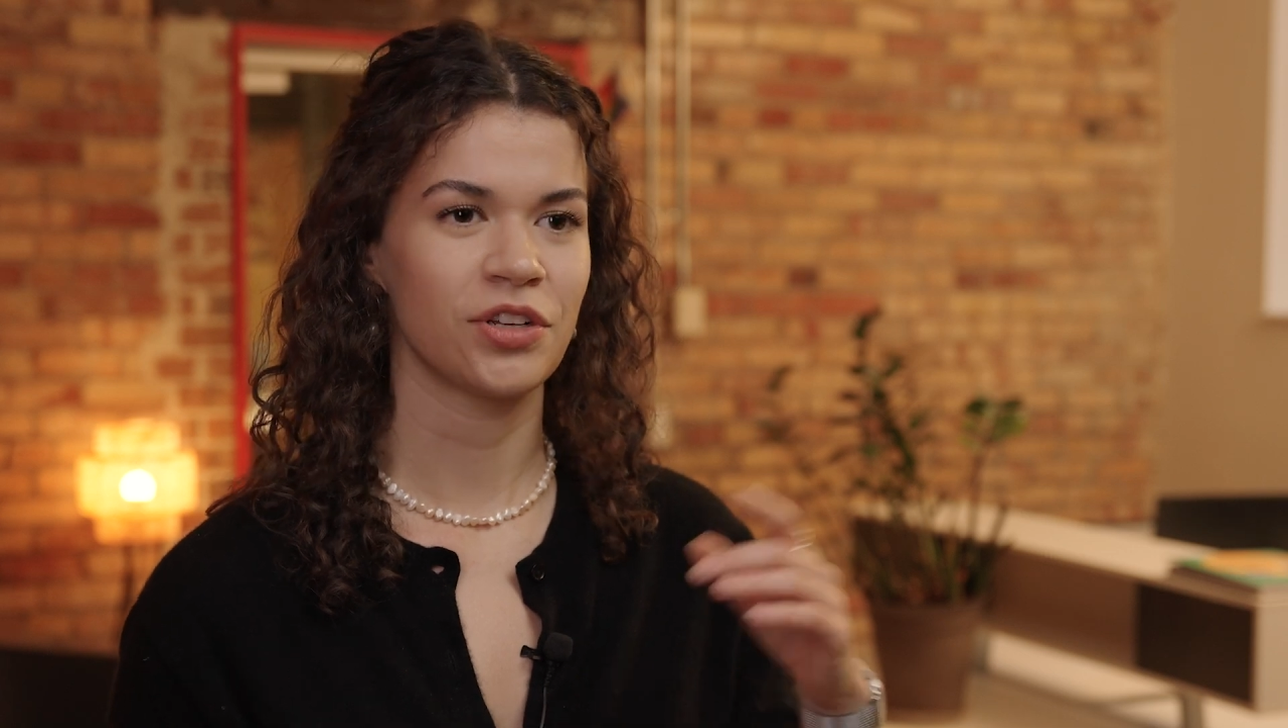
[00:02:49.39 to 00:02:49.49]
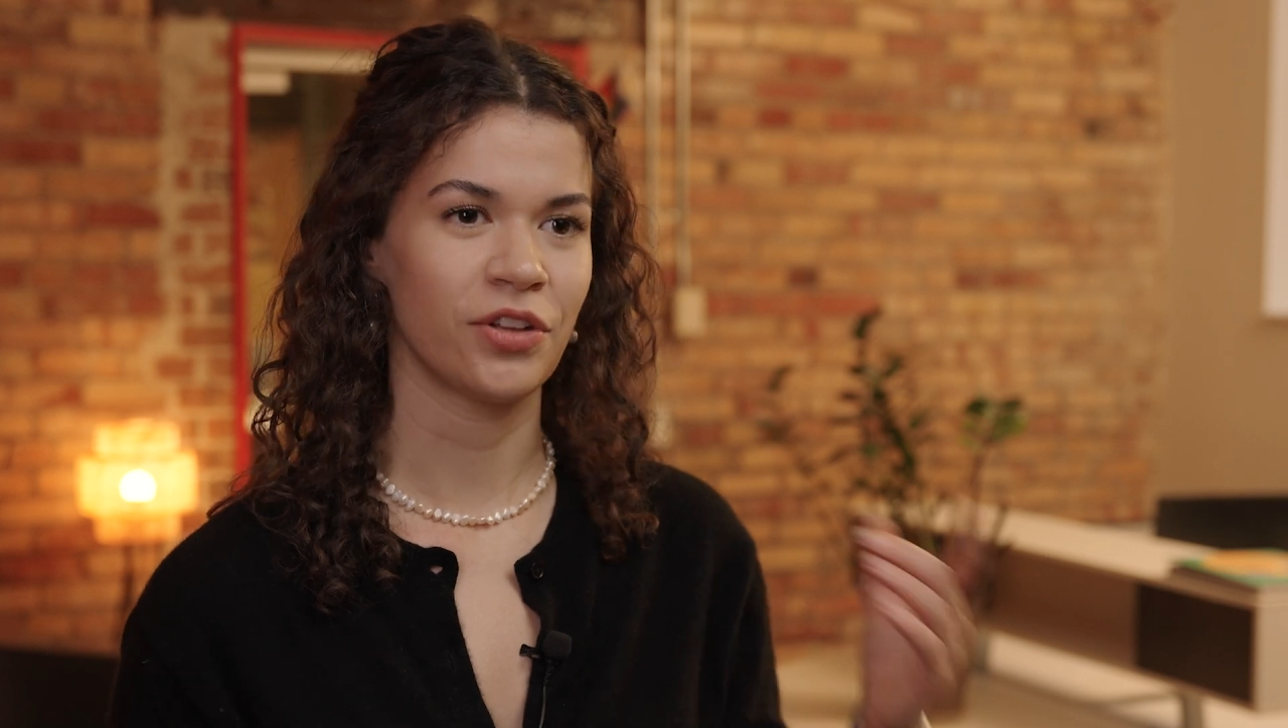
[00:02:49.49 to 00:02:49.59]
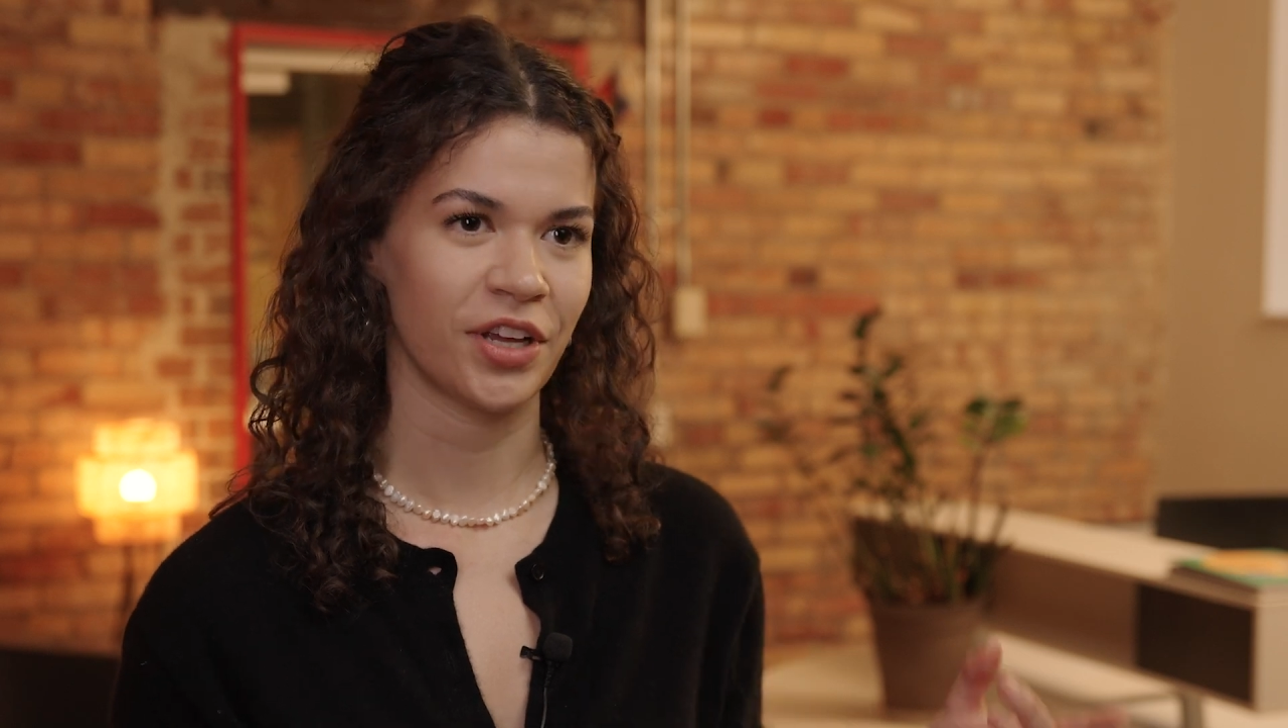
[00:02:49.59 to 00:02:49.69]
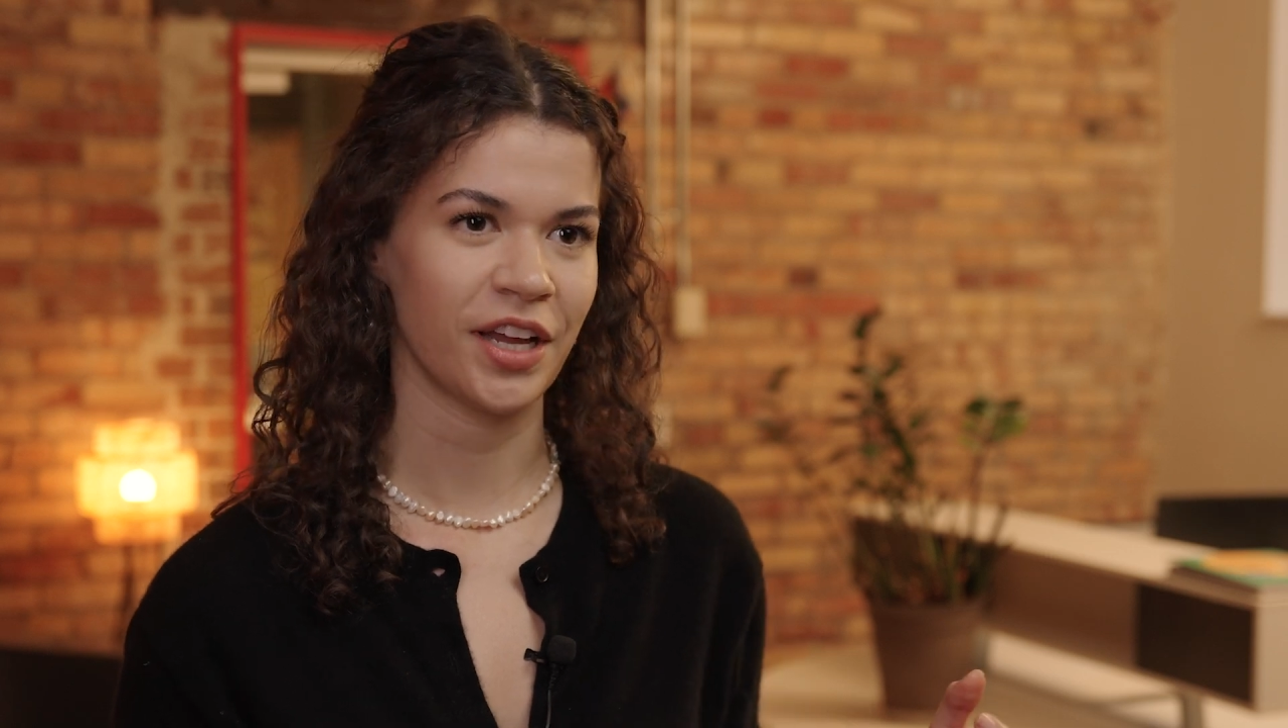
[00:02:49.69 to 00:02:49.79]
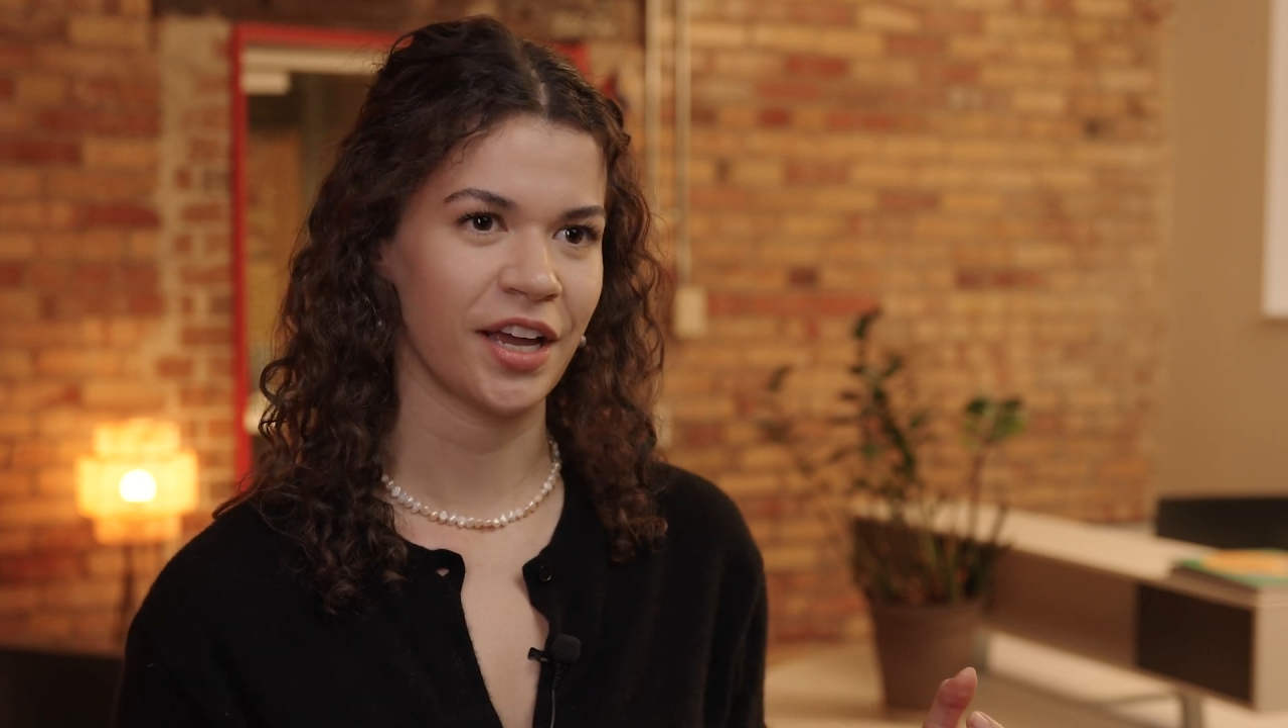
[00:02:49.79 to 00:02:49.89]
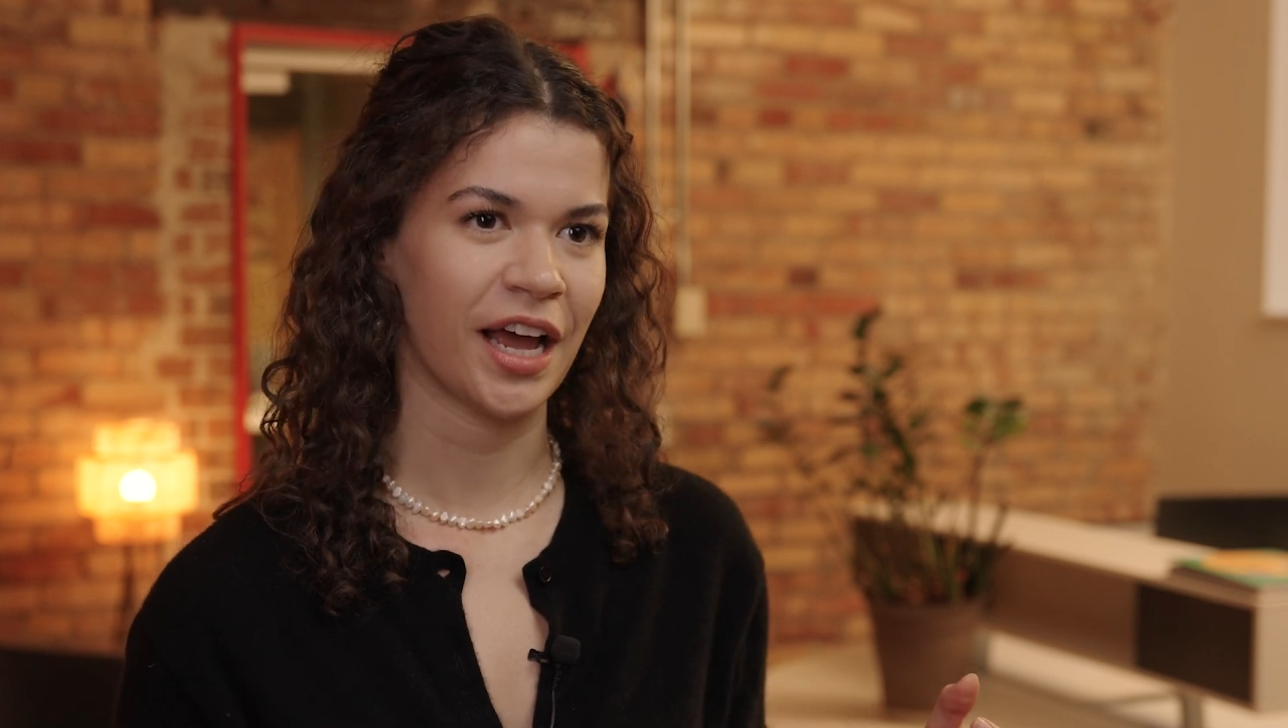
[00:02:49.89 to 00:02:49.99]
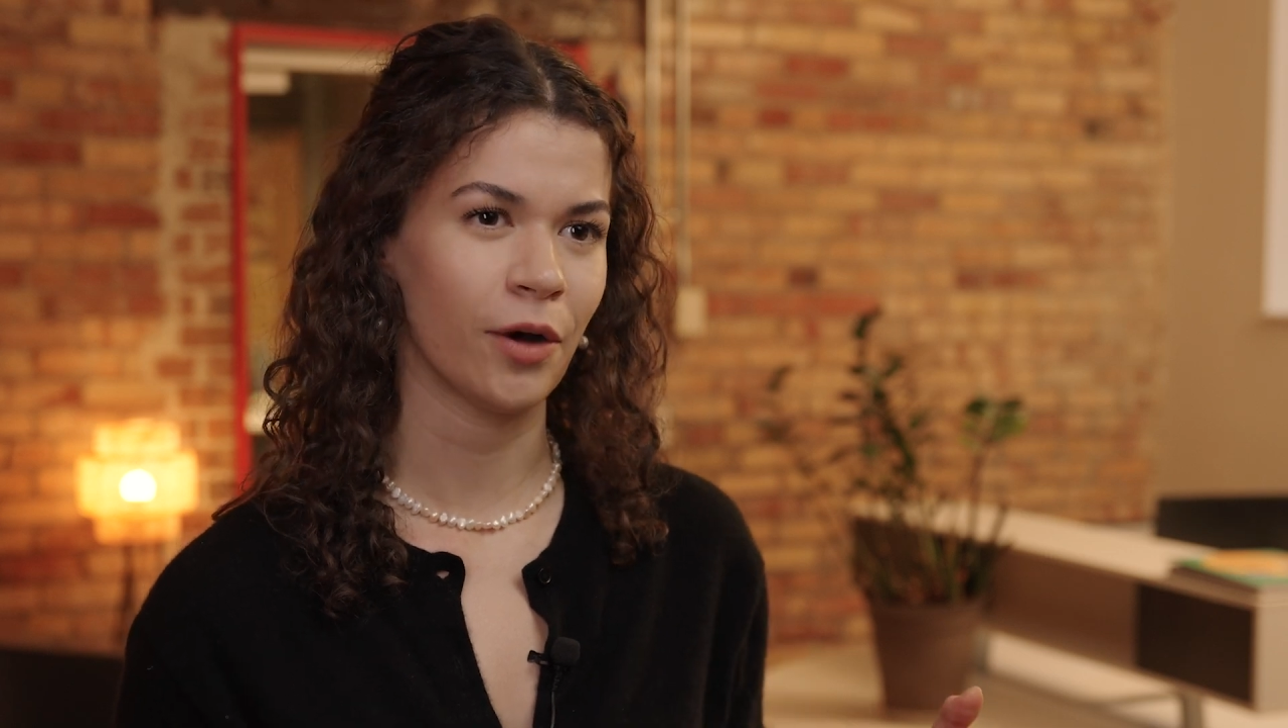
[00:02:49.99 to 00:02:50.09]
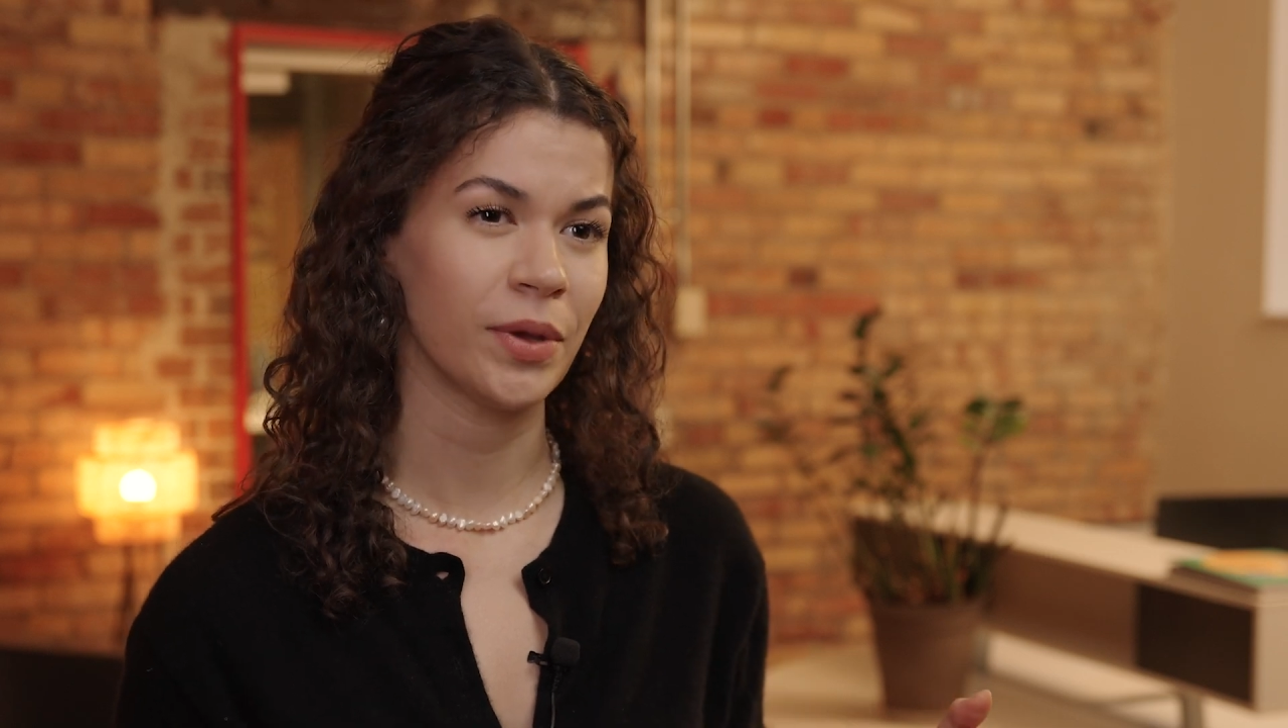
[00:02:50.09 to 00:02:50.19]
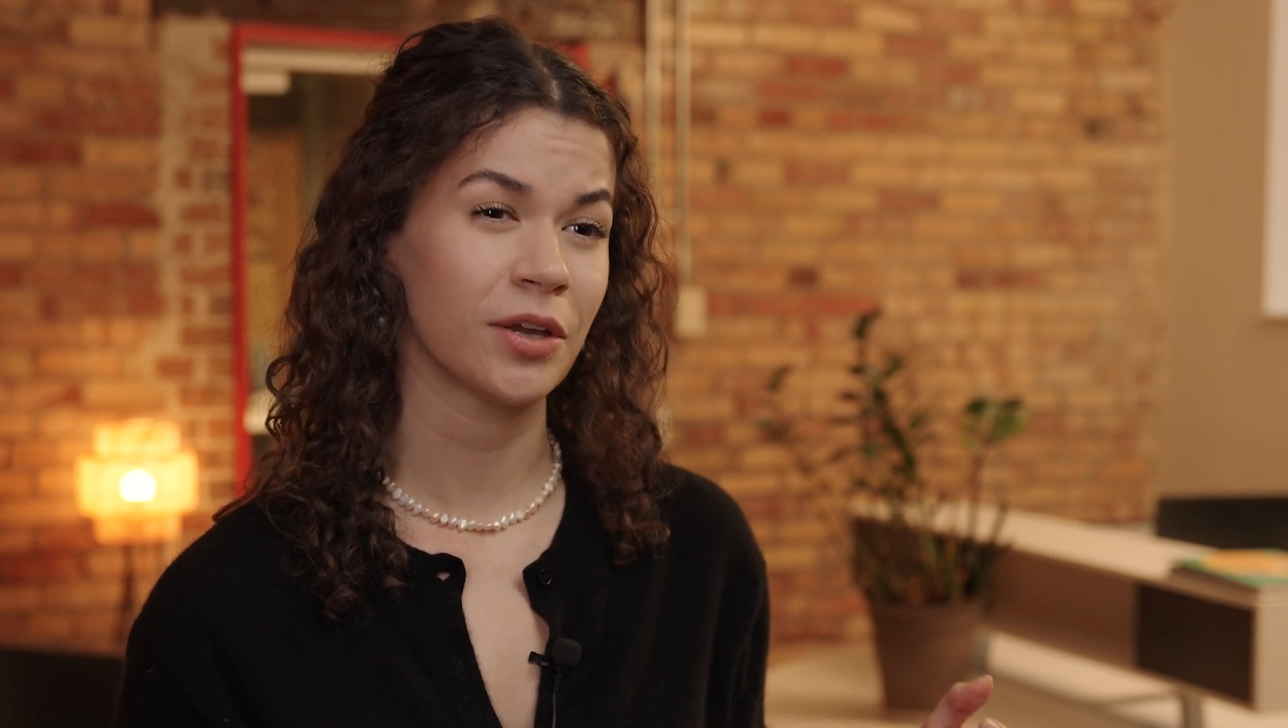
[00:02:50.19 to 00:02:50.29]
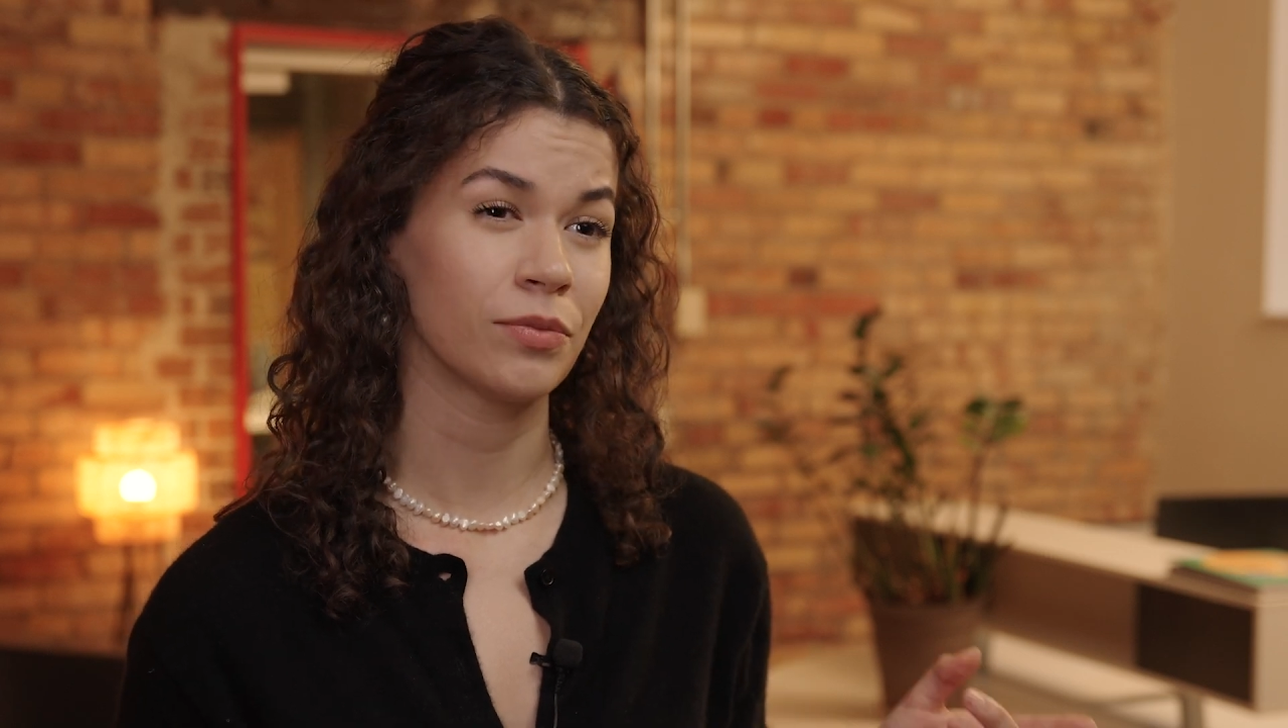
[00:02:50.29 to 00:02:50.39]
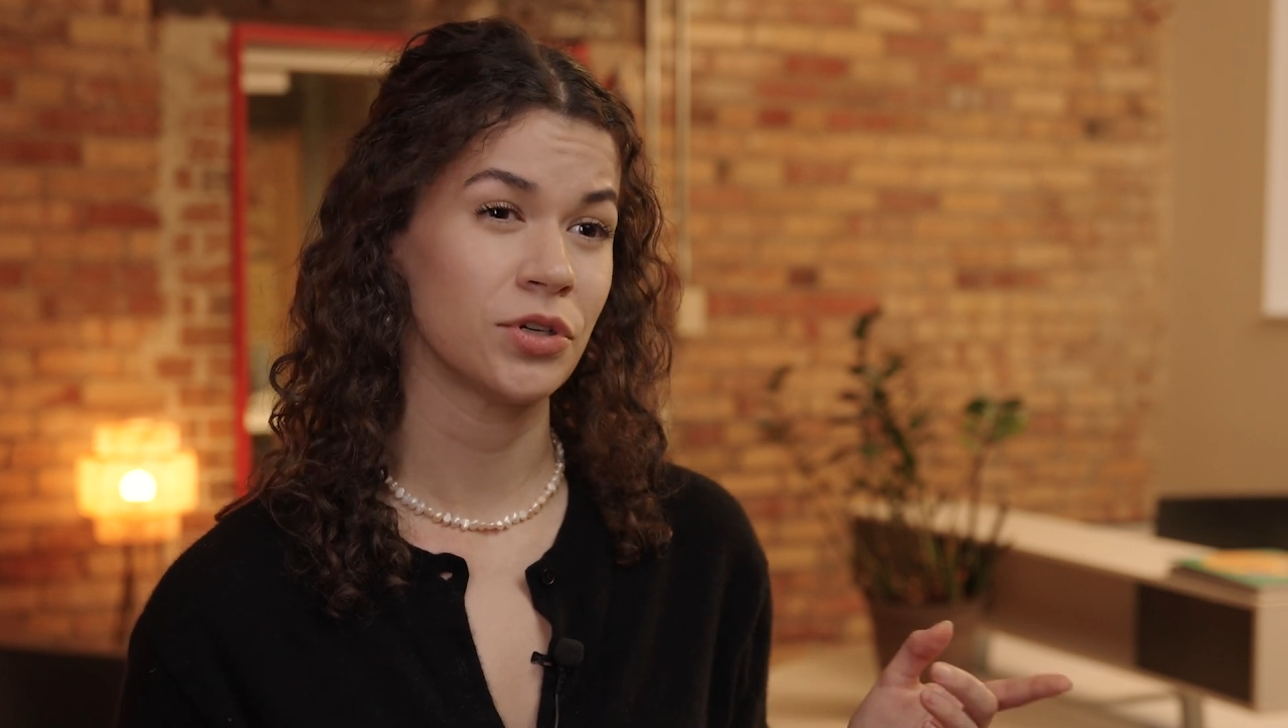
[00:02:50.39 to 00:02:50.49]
looking at how we can